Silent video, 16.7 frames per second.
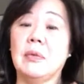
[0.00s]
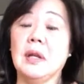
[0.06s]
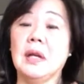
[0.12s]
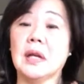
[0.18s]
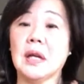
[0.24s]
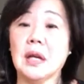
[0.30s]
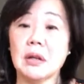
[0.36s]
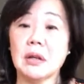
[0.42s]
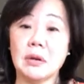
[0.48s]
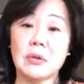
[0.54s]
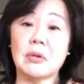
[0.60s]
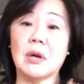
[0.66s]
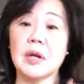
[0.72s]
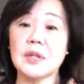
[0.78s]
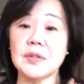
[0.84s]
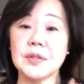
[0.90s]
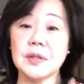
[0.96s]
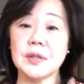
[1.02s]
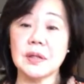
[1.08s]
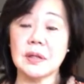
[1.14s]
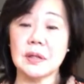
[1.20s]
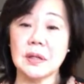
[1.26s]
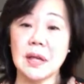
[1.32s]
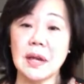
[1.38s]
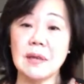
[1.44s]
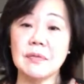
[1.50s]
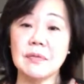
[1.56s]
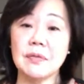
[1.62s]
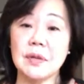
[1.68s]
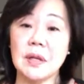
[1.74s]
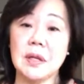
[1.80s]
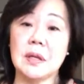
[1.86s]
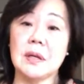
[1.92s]
really cut across
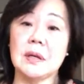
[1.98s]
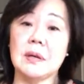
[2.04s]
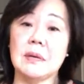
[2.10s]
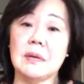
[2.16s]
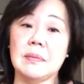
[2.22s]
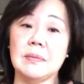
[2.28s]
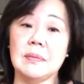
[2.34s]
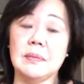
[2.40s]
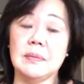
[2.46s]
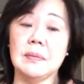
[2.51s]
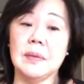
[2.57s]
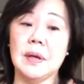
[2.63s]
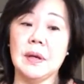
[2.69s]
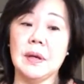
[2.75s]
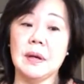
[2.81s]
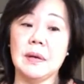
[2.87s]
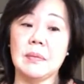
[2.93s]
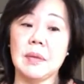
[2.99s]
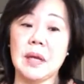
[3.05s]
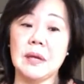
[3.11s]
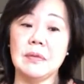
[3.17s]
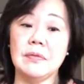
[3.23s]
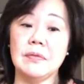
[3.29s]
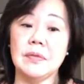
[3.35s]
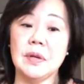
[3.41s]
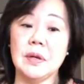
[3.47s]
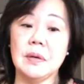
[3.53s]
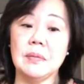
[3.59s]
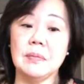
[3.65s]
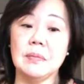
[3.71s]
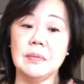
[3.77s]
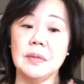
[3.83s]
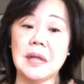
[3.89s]
every kind of
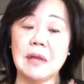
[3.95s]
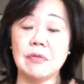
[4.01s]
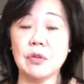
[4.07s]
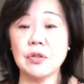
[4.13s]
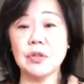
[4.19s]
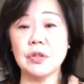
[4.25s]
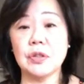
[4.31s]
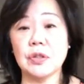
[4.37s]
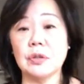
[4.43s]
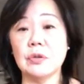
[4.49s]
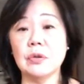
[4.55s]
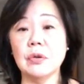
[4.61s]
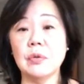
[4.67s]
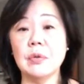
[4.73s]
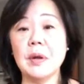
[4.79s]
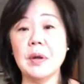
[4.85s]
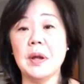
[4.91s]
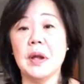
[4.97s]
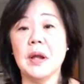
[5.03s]
diversity group.